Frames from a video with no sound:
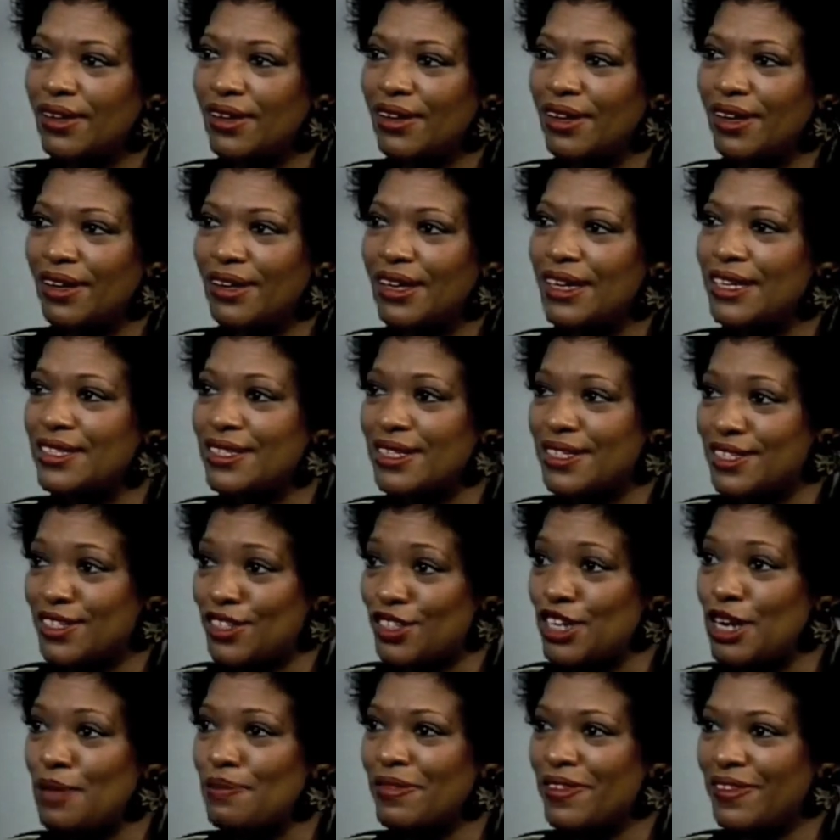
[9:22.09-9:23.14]
it's a
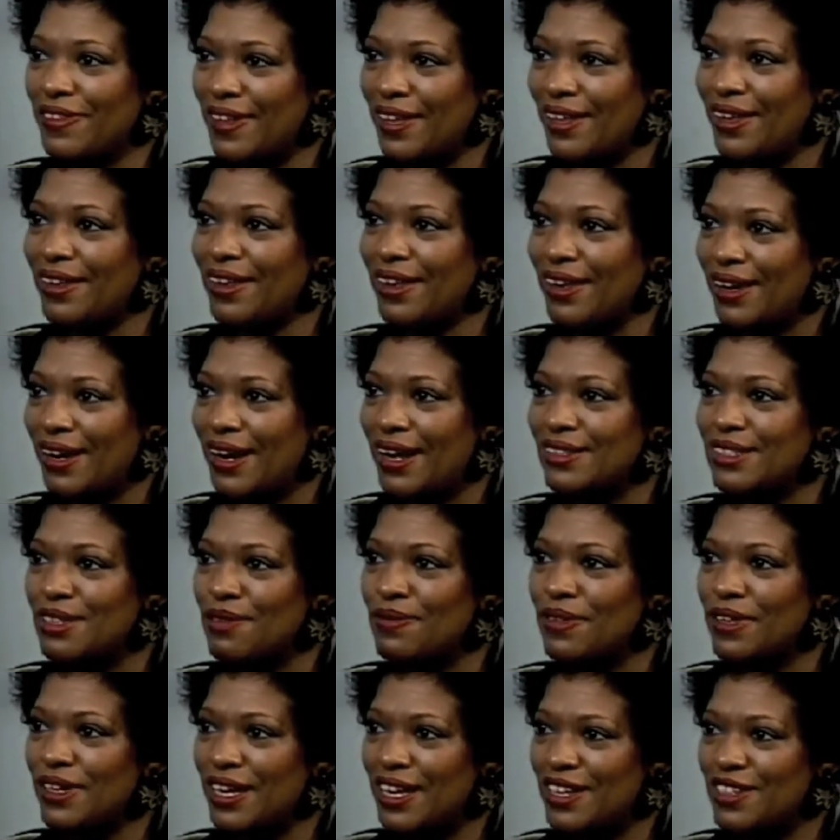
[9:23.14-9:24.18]
shame that sometimes
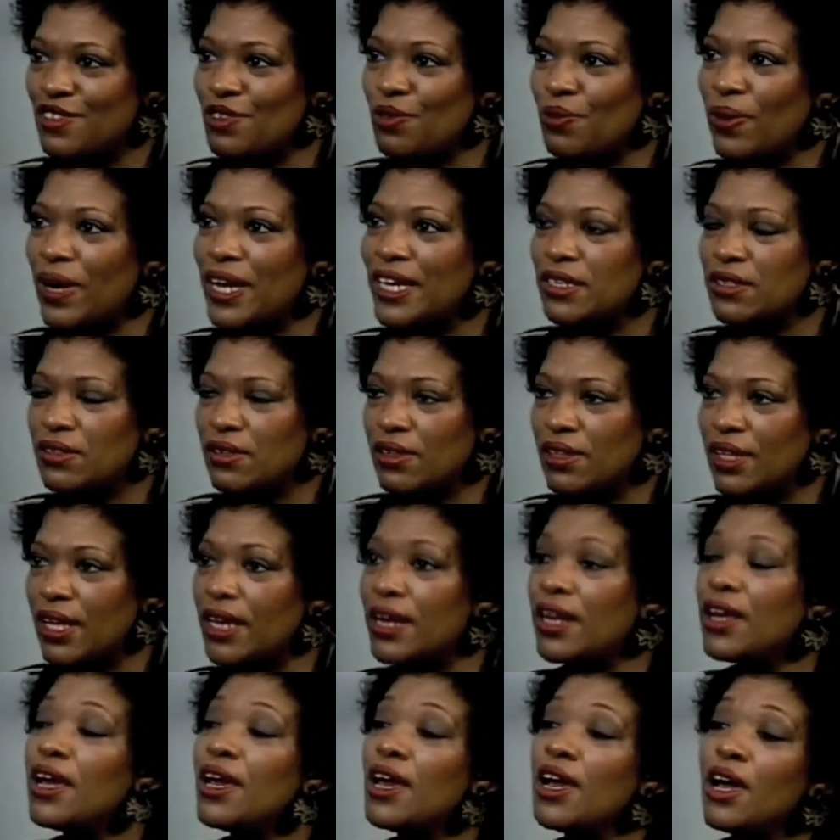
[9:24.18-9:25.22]
it has to wait till then.
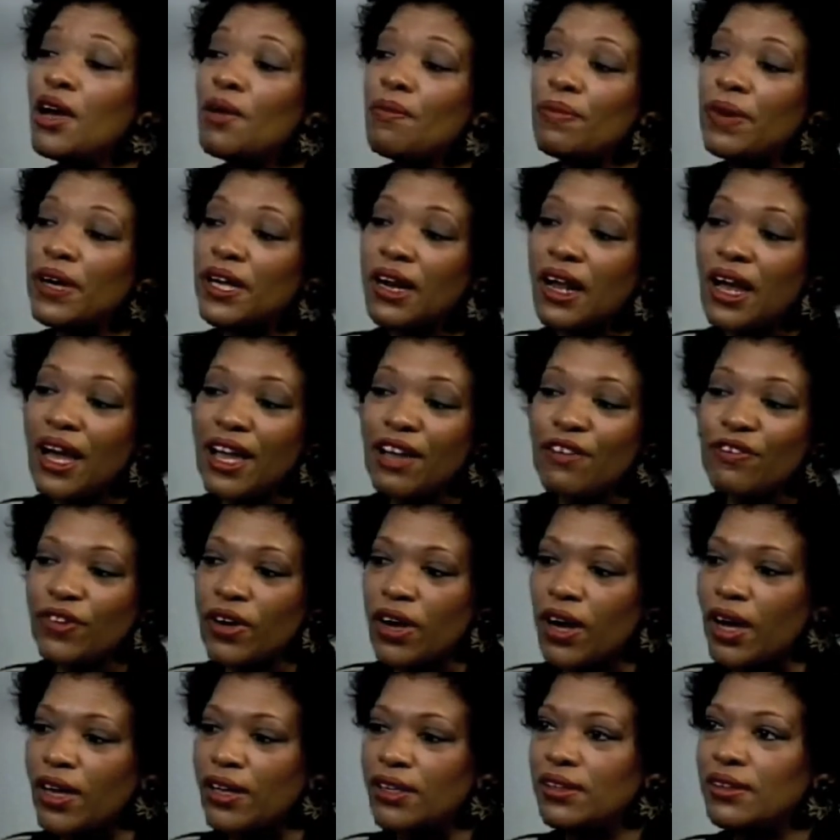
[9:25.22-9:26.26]
But I have
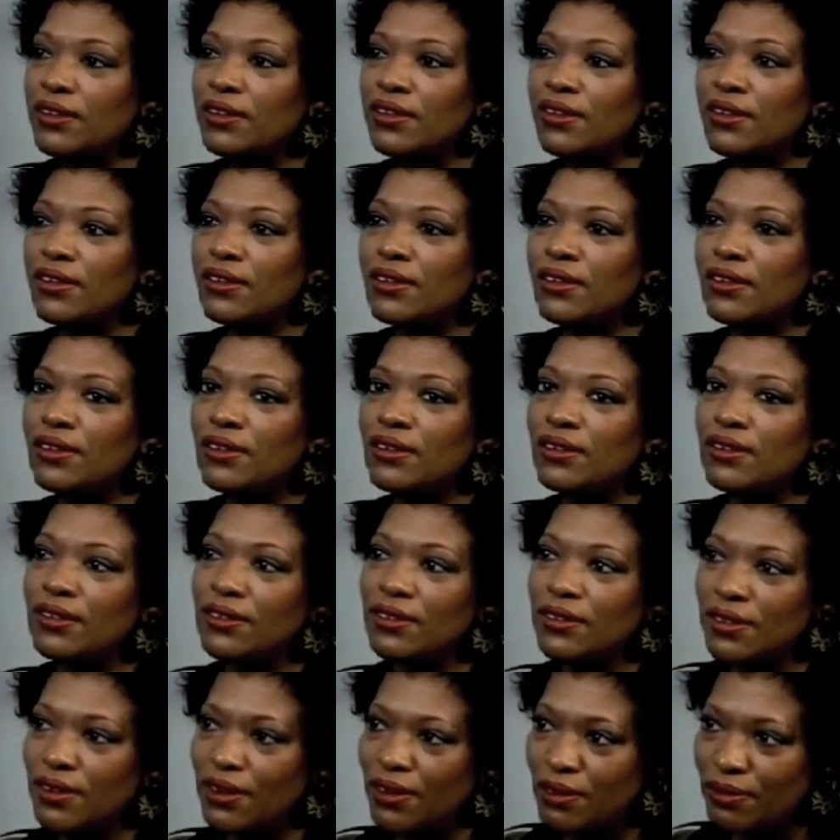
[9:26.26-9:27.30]
gotten, since, you
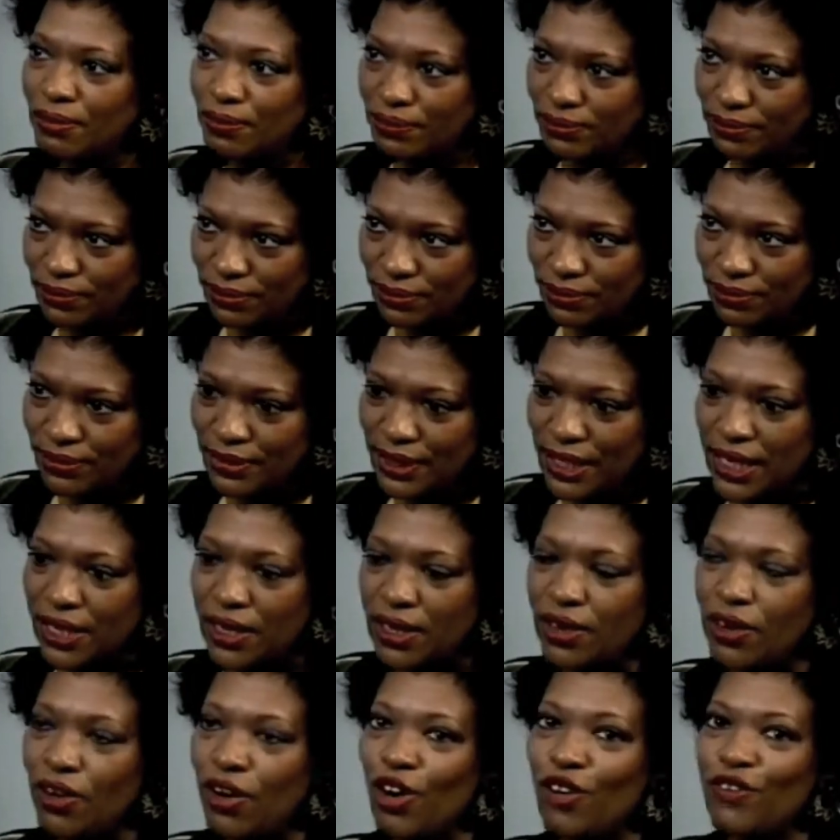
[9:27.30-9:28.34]
know, taking
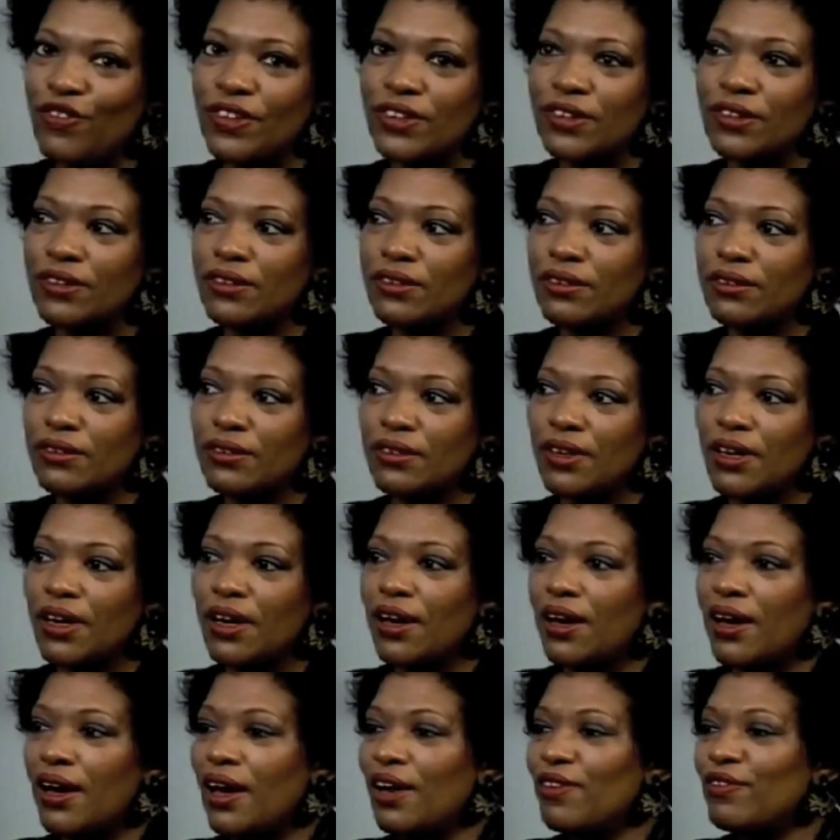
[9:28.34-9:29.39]
office,
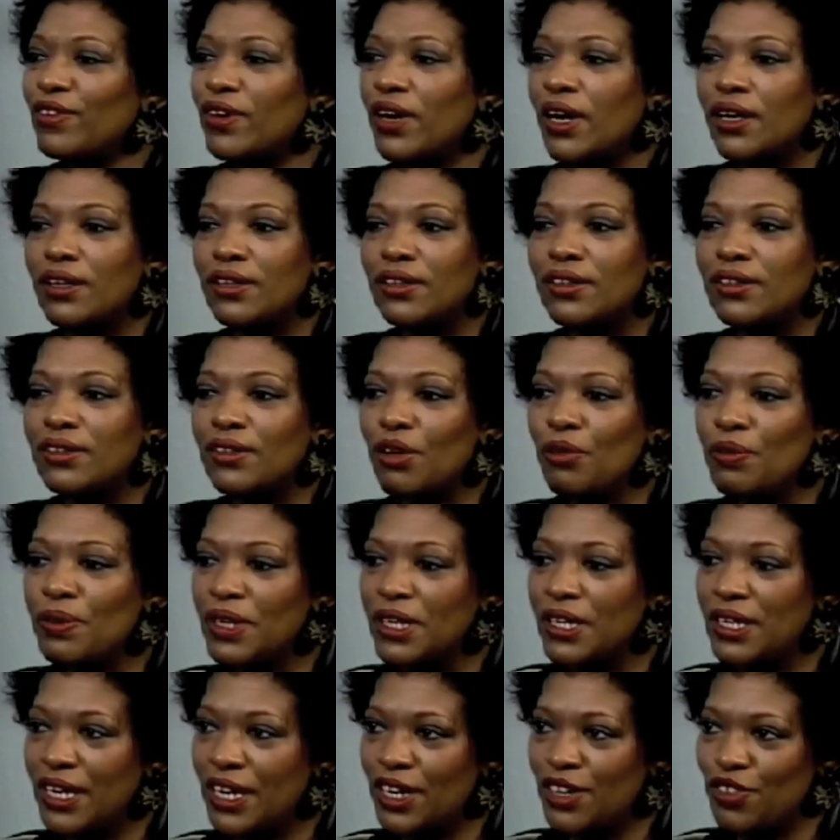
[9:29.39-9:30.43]
I've gotten so many
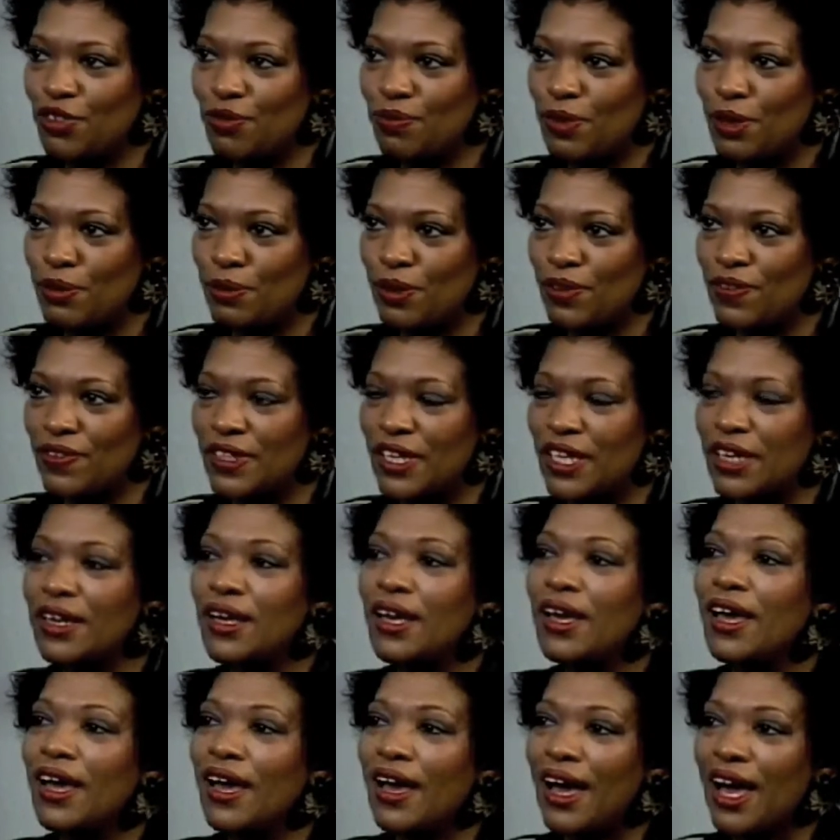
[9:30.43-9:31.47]
letters from people who have said,
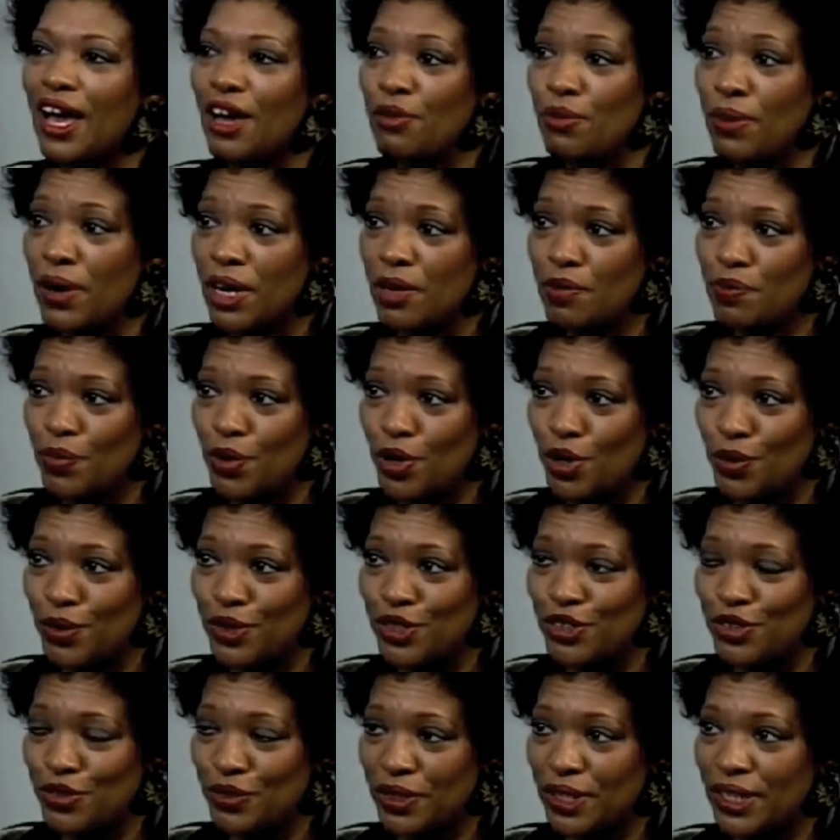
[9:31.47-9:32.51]
I write
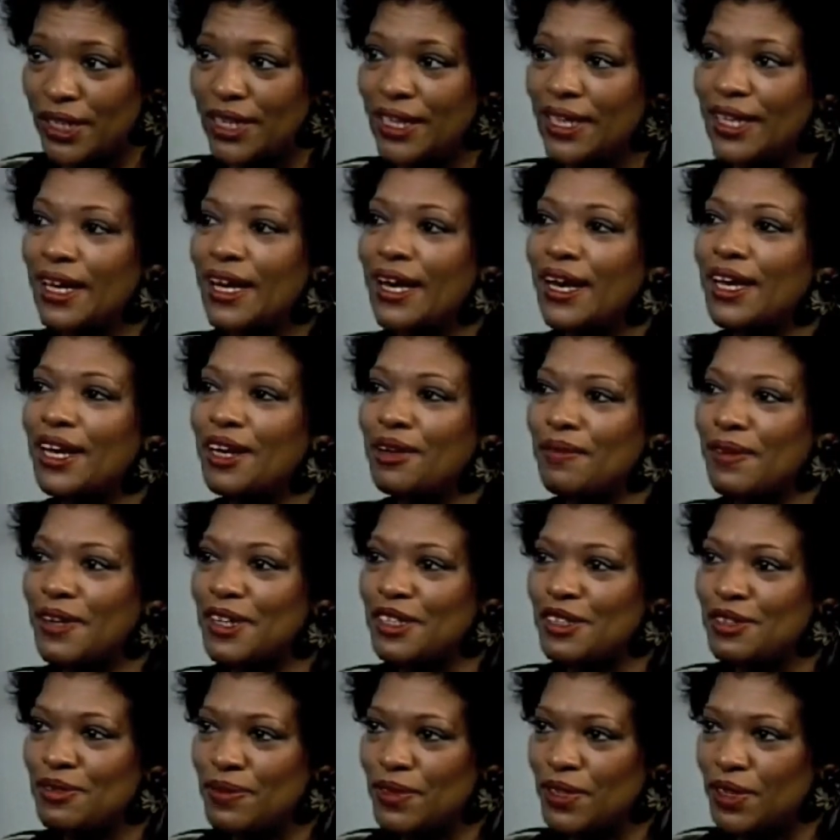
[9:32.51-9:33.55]
poetry, and it
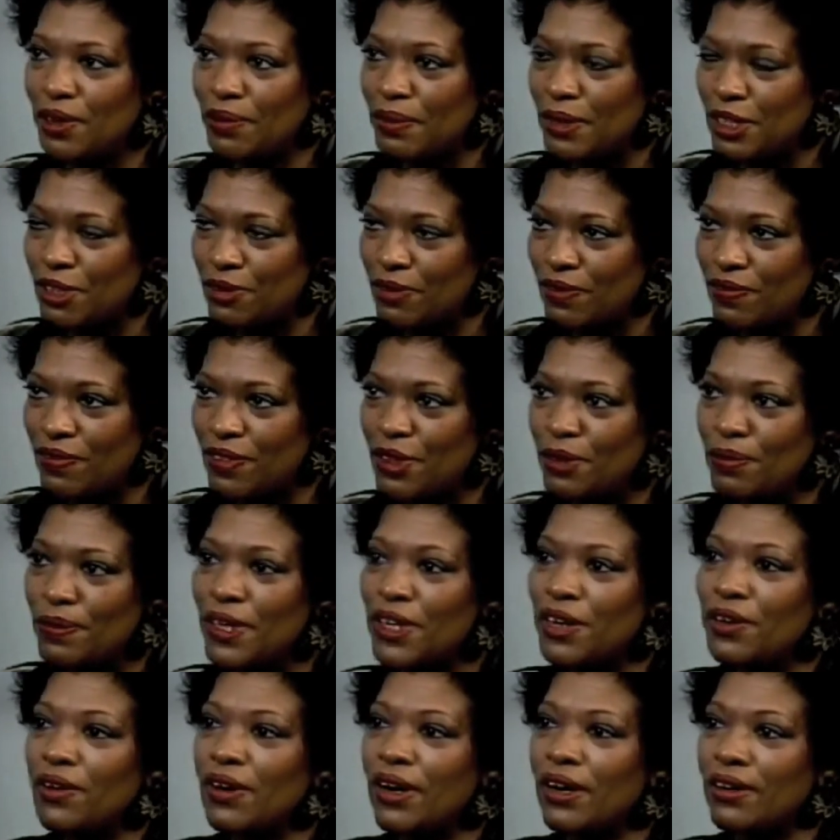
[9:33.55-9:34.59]
makes me, you know, makes me feel
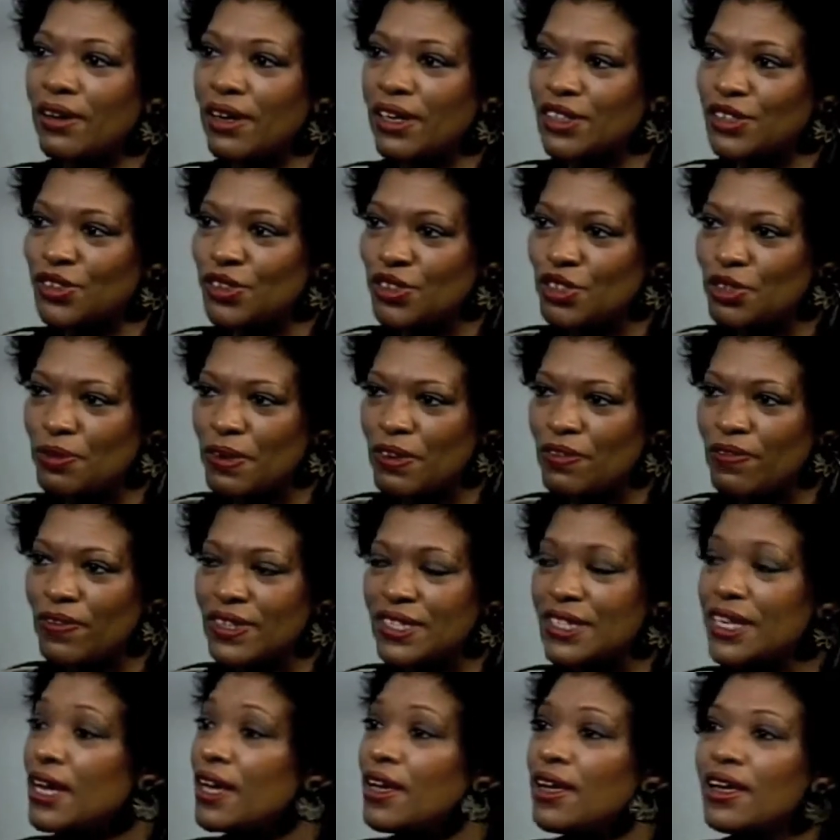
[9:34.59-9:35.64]
better. I show it to my friends.
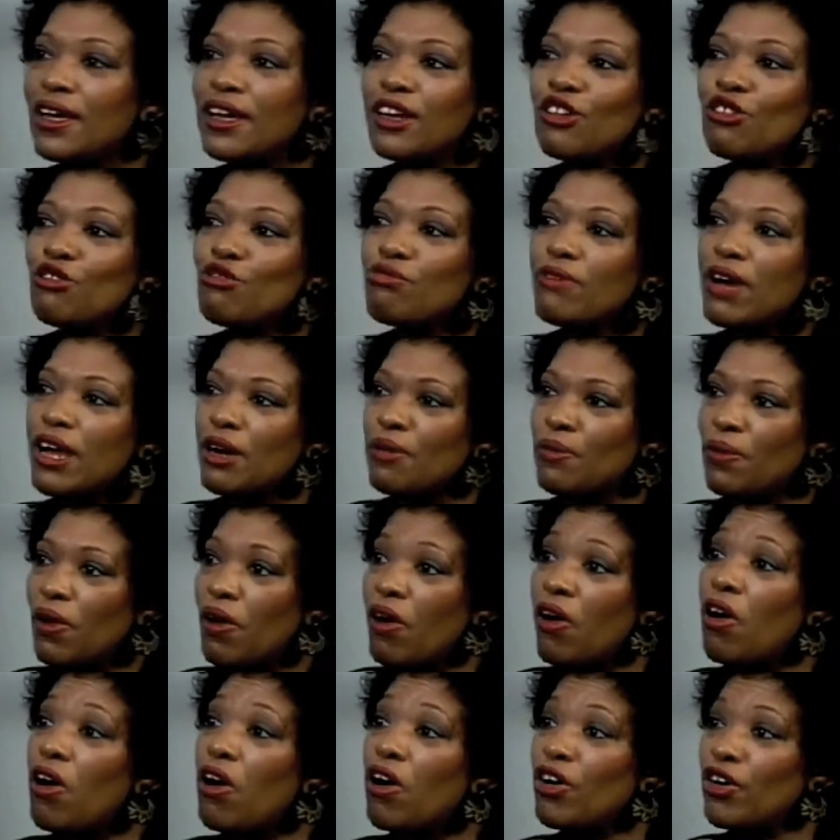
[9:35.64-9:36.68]
Incredible
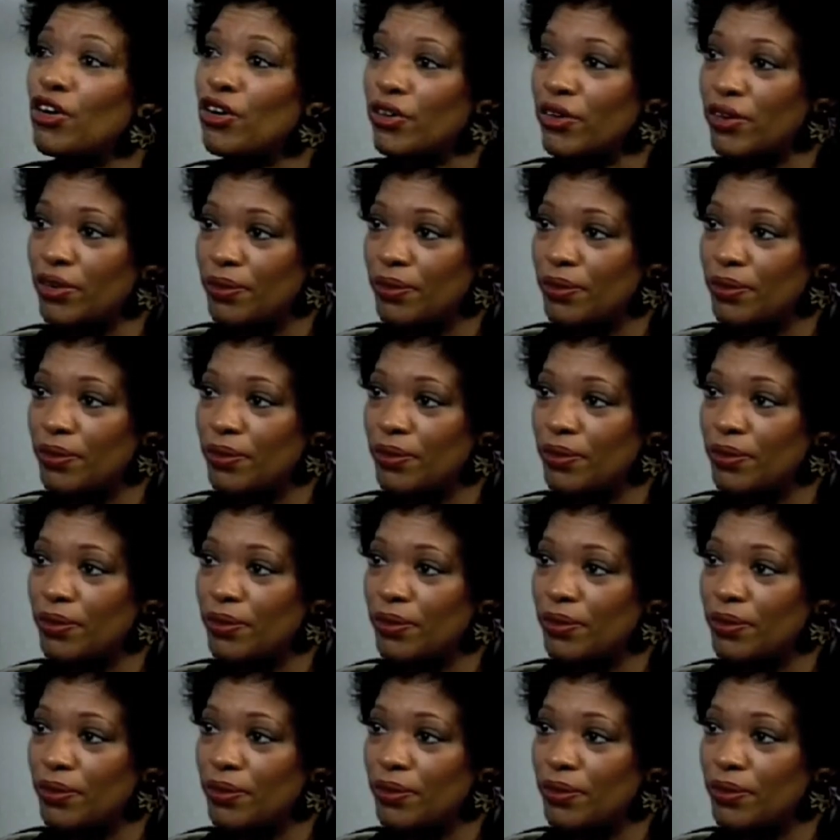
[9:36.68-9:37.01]
hunger